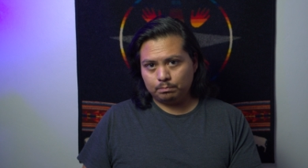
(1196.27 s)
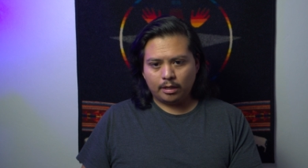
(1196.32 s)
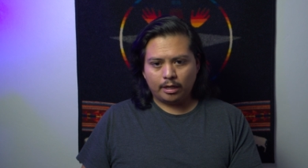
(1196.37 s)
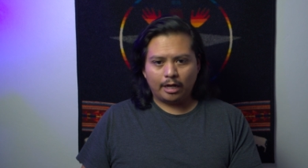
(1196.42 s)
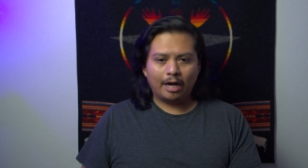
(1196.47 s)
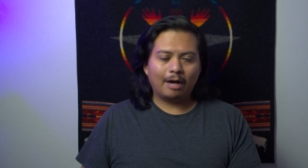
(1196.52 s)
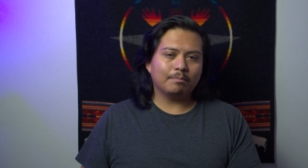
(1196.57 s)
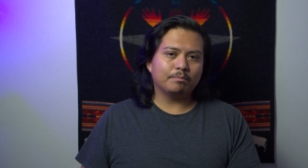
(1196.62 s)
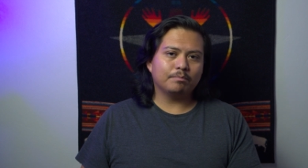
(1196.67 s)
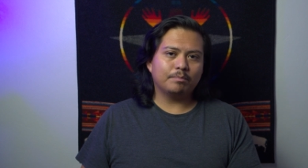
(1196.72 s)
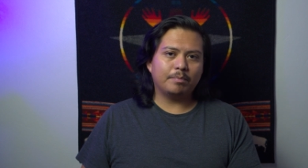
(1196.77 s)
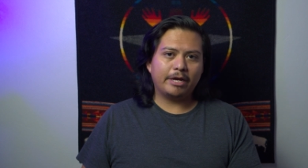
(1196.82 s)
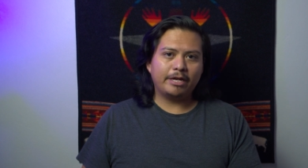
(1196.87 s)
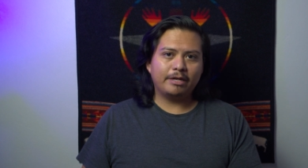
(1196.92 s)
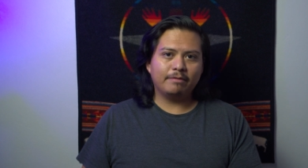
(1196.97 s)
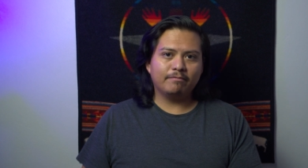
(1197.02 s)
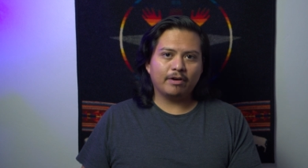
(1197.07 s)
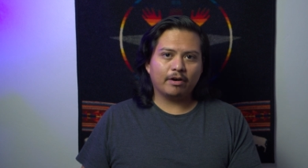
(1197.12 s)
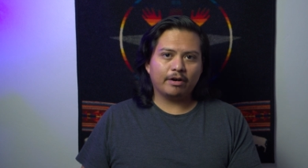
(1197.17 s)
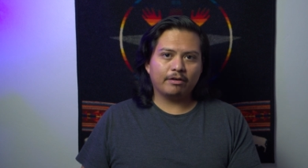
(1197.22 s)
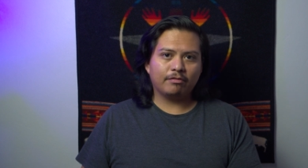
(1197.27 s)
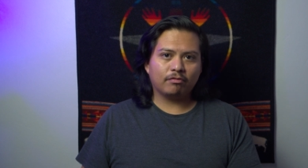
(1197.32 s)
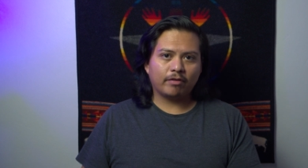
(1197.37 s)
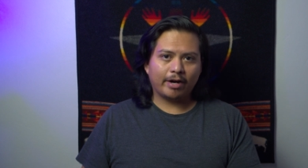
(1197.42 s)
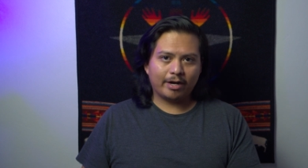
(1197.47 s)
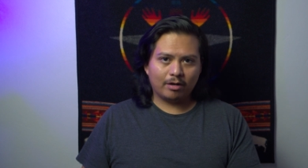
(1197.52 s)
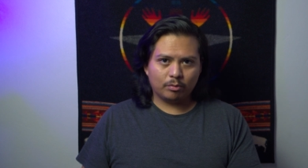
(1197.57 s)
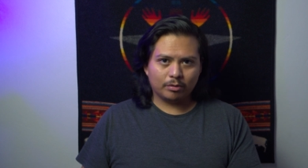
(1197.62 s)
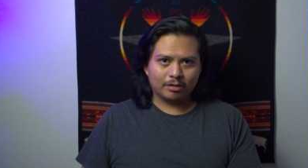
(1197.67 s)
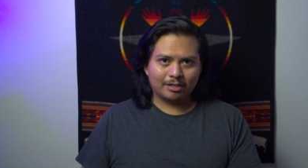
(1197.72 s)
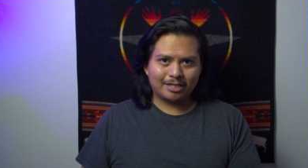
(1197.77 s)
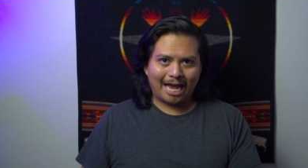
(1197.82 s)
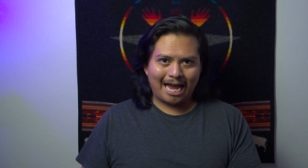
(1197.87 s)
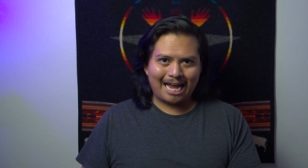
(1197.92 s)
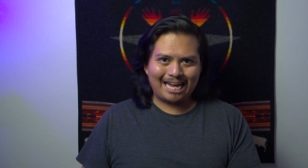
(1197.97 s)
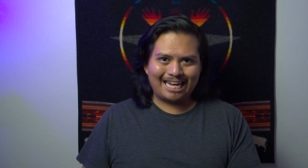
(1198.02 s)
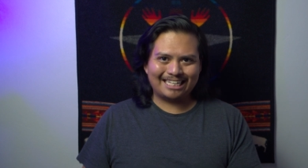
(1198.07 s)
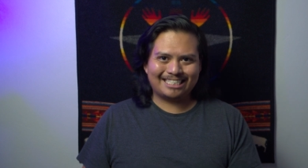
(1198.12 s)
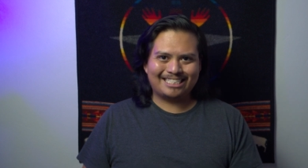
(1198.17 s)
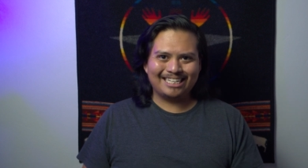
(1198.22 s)
And I'm being very frank with
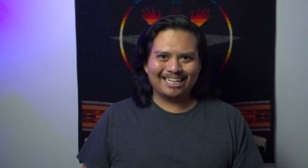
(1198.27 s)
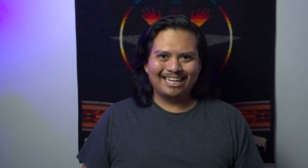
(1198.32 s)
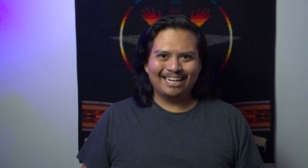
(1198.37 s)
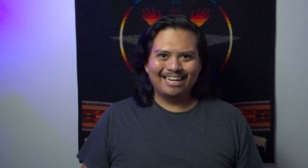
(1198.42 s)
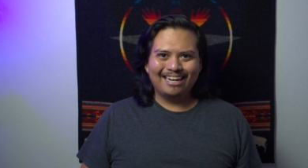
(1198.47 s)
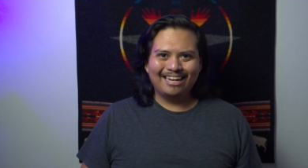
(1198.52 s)
that,